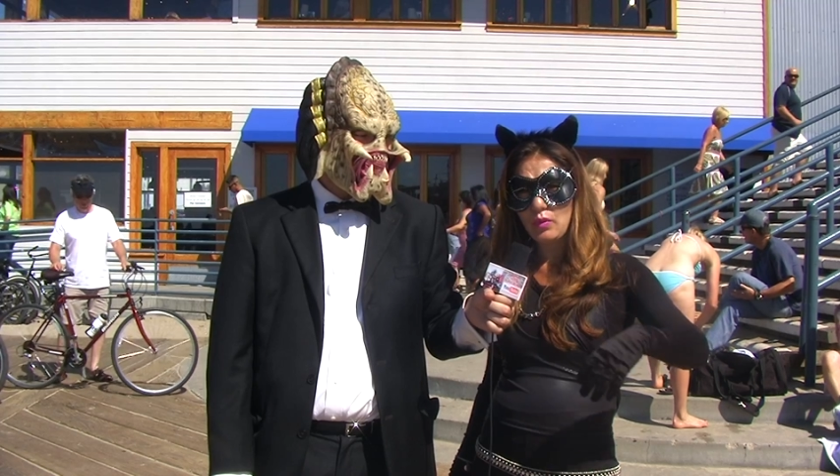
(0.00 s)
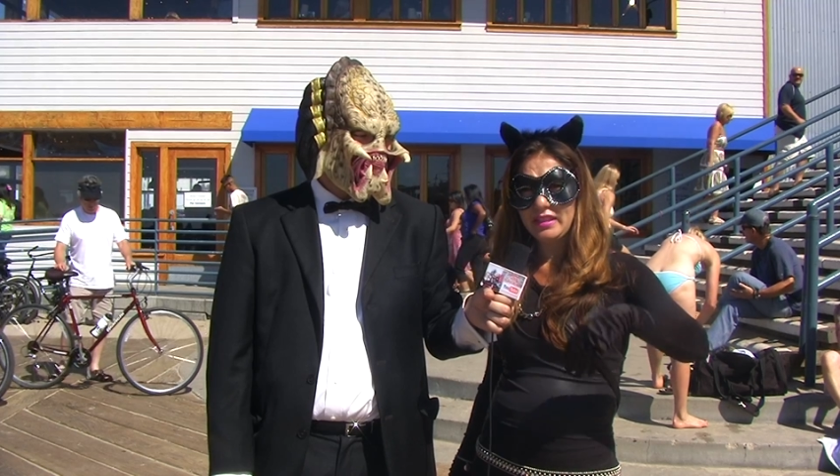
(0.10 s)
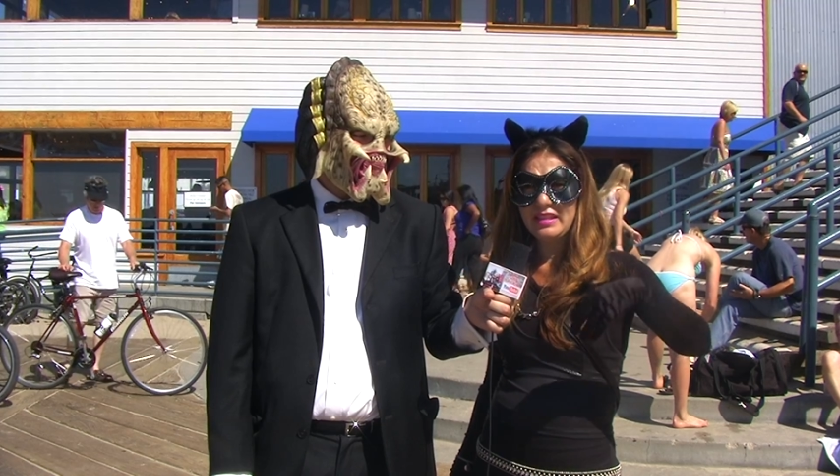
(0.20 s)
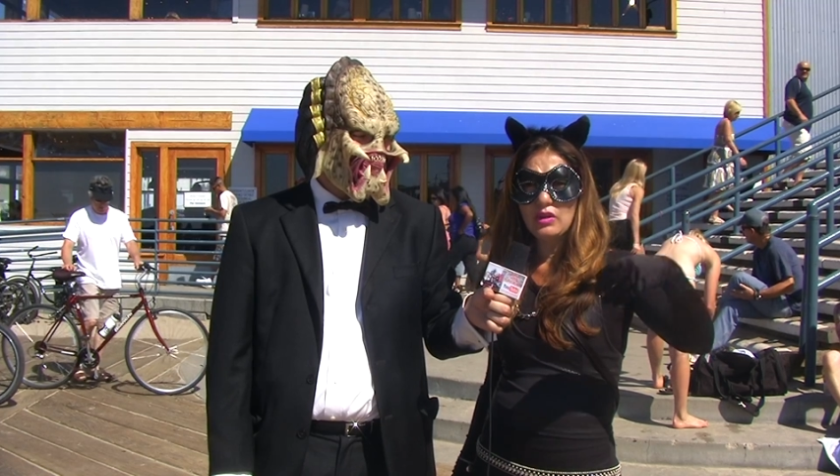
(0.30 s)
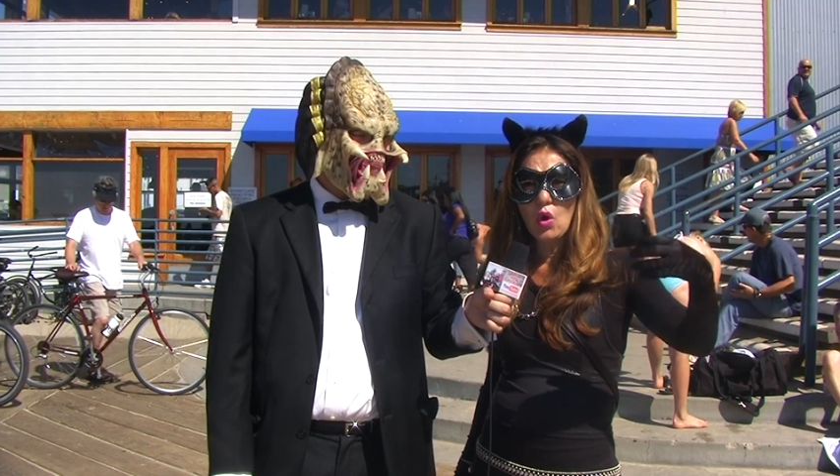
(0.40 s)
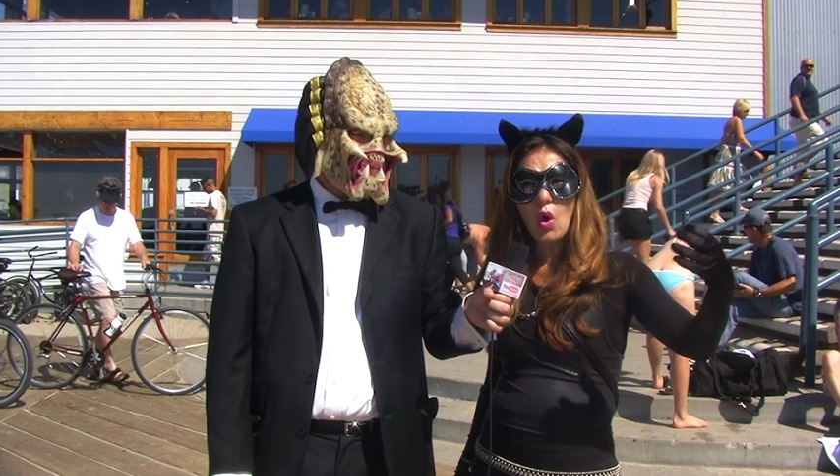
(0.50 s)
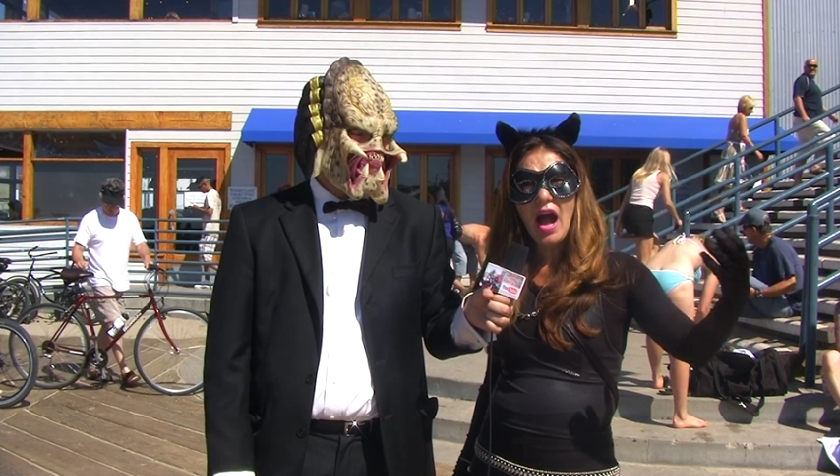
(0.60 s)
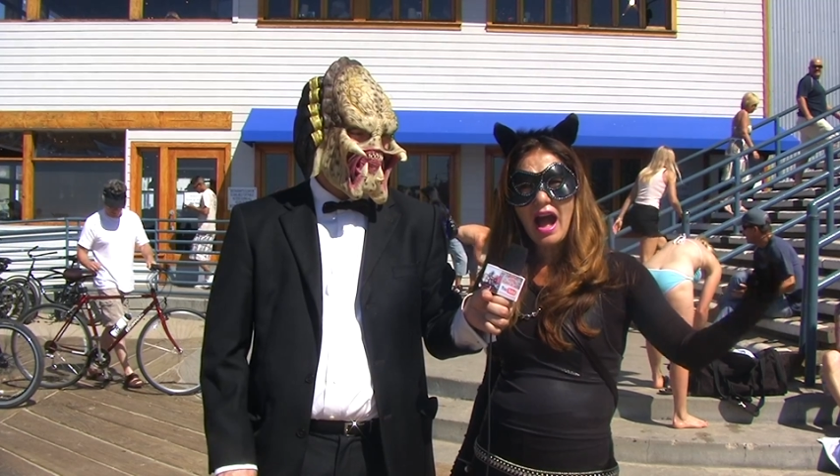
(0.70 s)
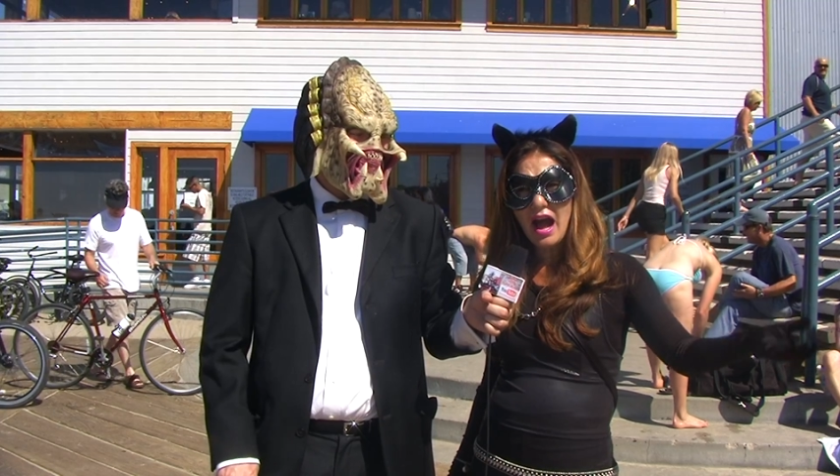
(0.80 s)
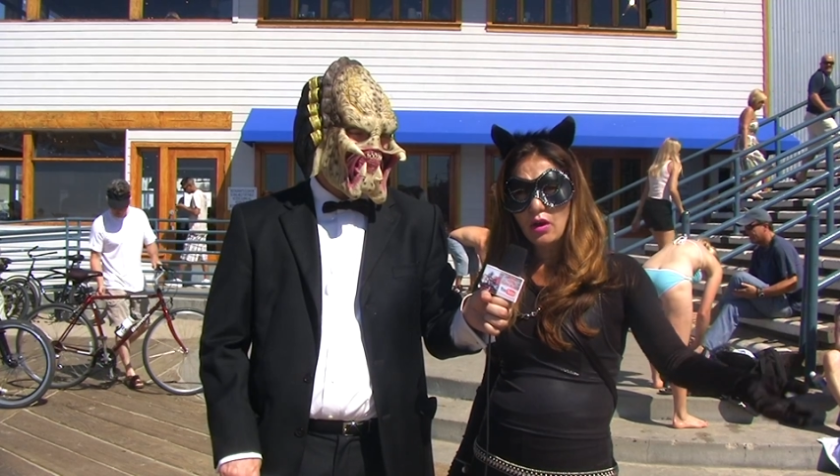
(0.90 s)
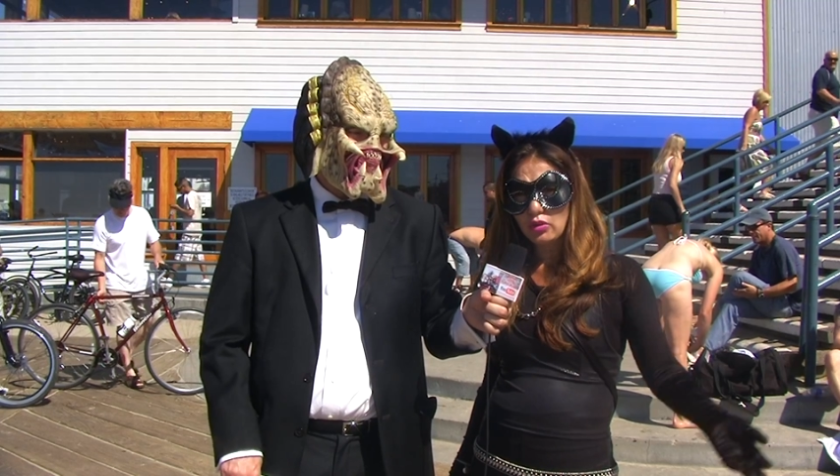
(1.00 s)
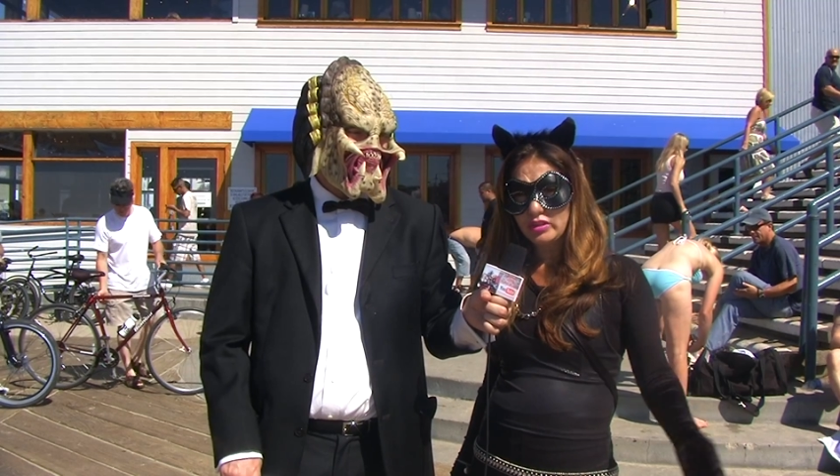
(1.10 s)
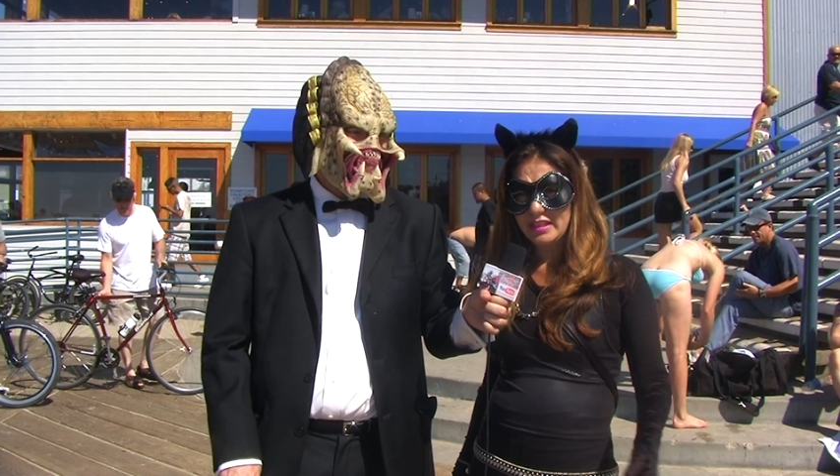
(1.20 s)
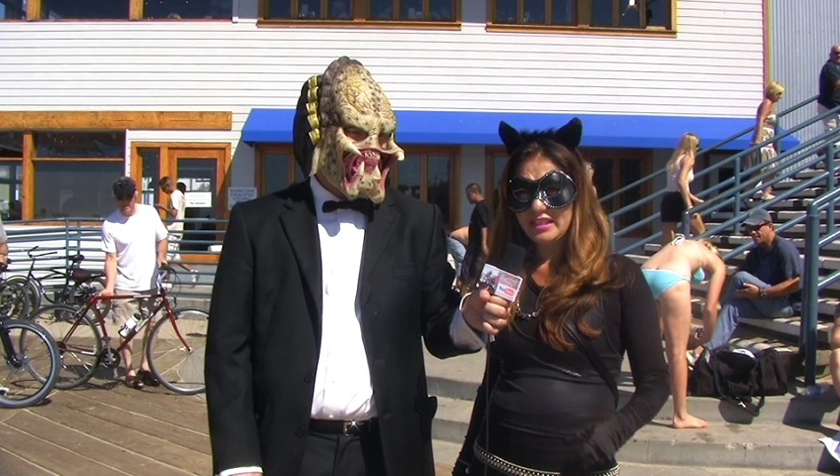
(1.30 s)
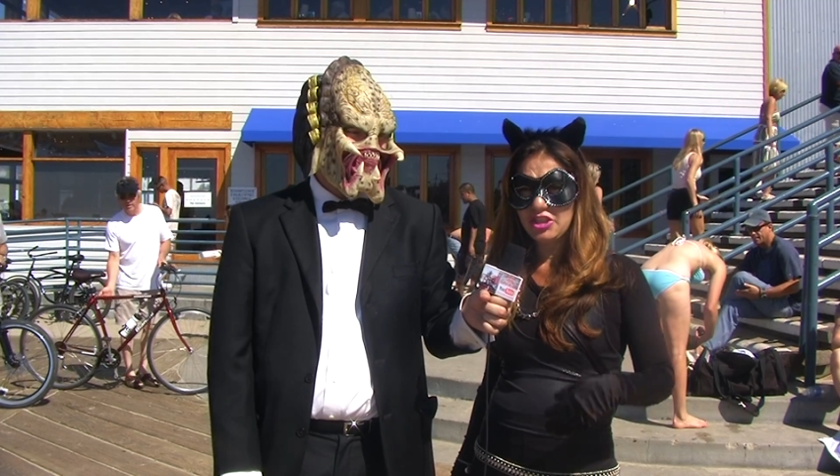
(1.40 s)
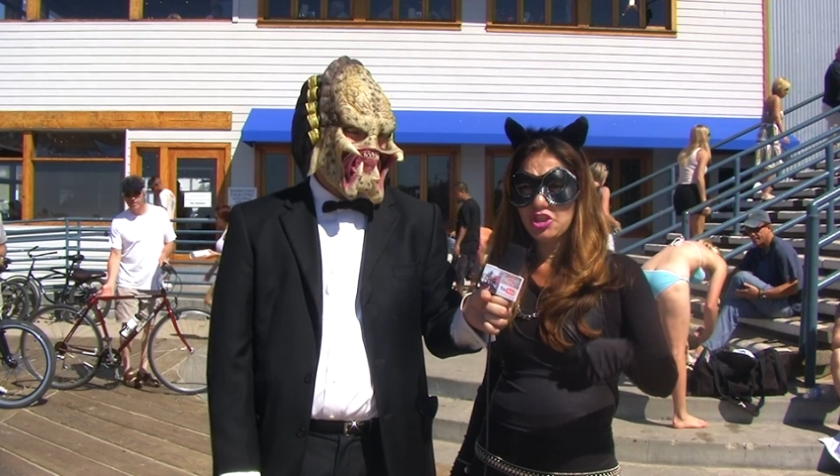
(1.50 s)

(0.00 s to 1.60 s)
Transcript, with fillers: when they go out and they